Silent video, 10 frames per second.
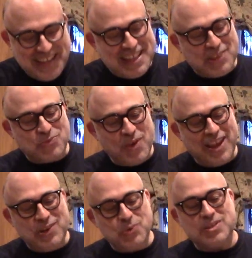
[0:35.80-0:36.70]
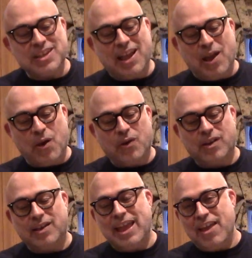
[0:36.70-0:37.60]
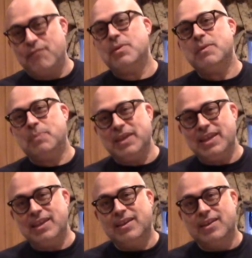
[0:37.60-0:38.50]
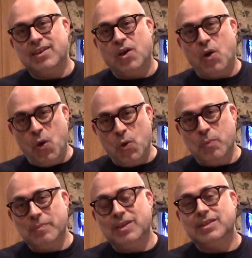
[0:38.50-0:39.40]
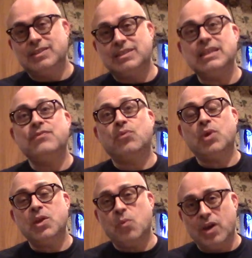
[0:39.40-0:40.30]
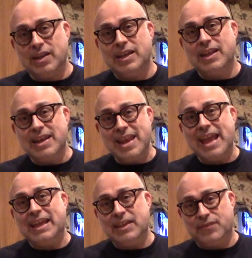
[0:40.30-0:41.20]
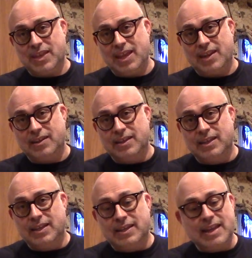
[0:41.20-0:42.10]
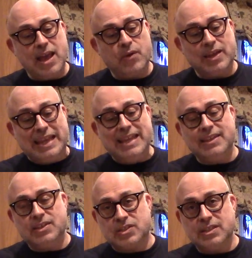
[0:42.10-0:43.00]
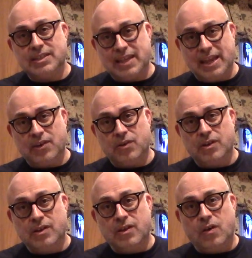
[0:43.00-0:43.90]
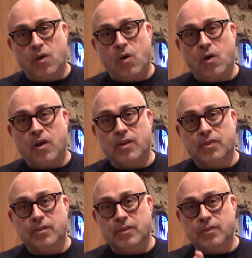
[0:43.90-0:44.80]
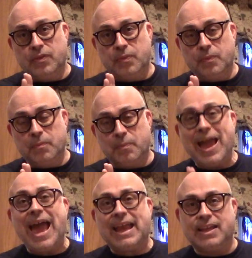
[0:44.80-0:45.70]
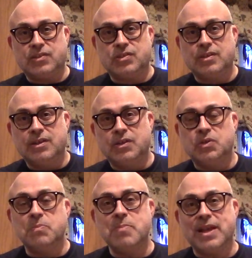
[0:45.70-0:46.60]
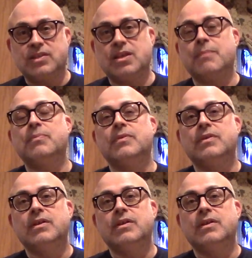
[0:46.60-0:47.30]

That's right. Using our FPP Home C41 negative kit. Now, in this container are packets to mix up